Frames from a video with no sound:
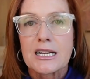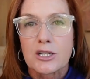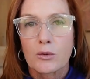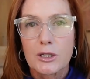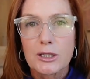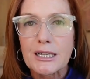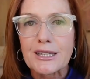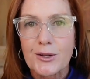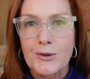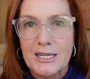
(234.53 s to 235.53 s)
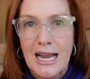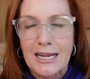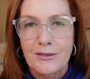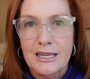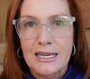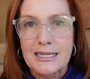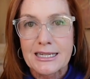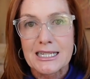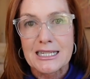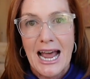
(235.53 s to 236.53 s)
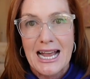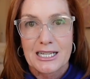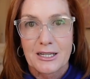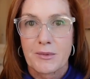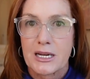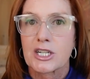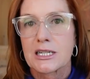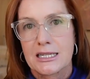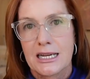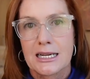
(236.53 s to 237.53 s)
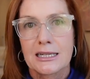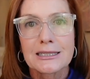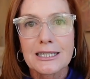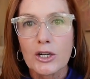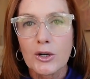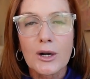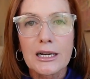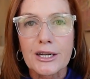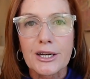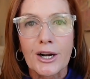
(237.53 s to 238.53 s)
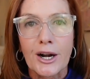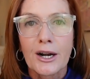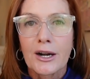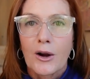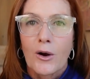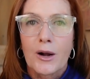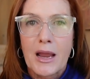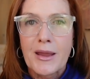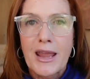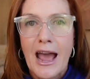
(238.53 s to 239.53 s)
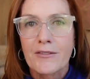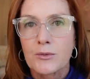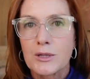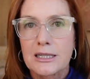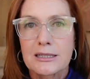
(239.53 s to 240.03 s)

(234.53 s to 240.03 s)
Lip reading: So we'll look at those kind of things and just ask the patient to take it a little earlier, or maybe have it with a